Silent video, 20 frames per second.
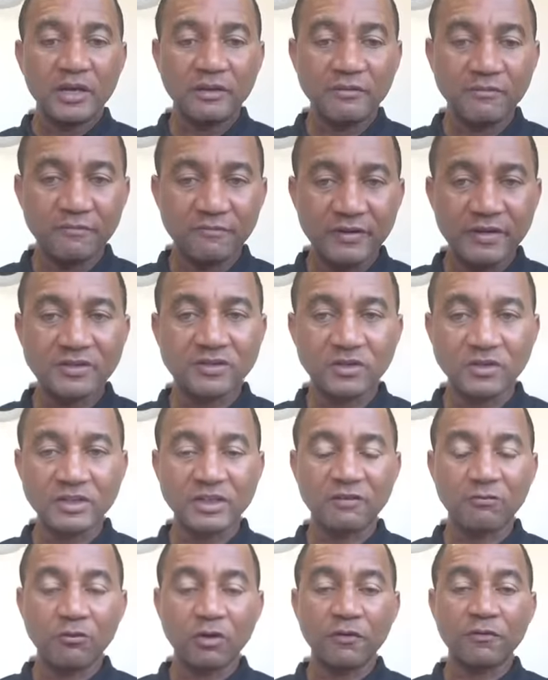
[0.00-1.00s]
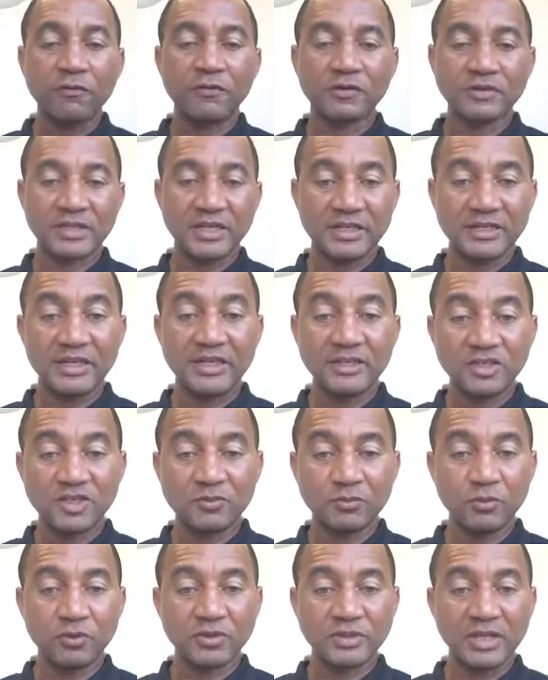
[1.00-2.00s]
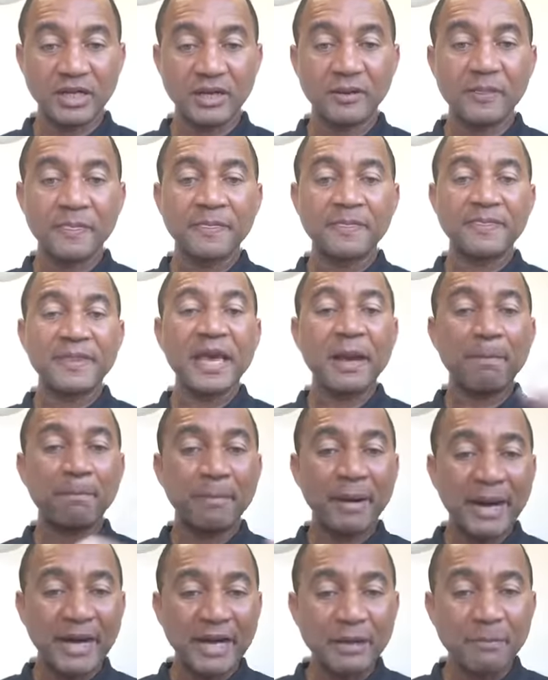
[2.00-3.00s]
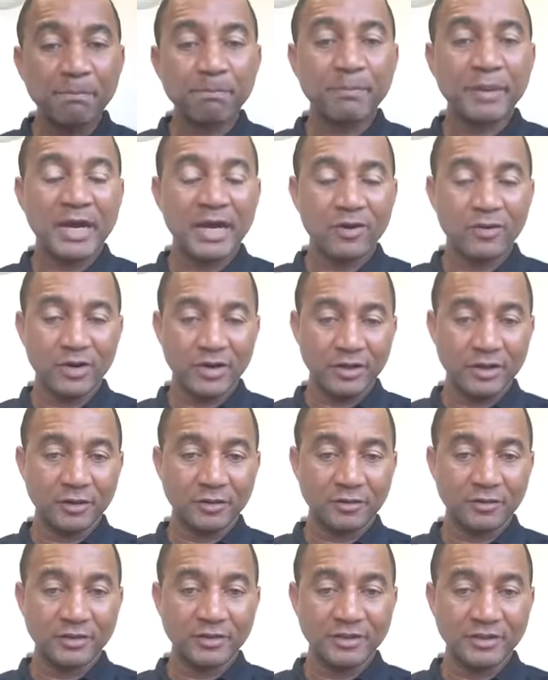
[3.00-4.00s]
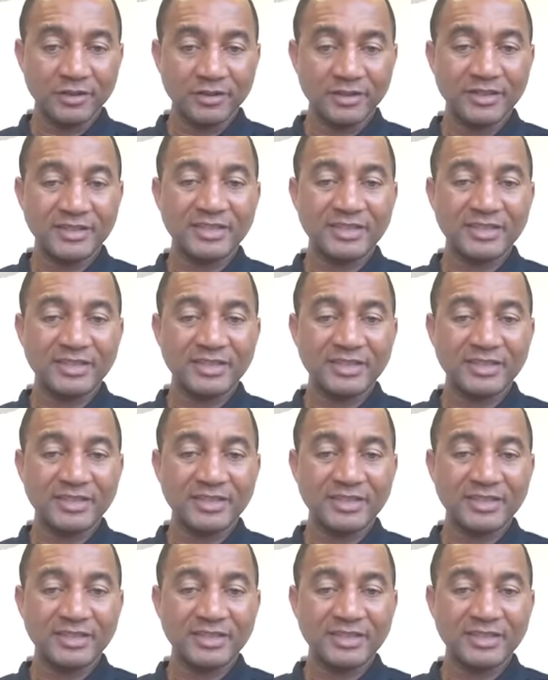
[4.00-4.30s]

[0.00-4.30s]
investors have more funds at their disposal, their buying power increases.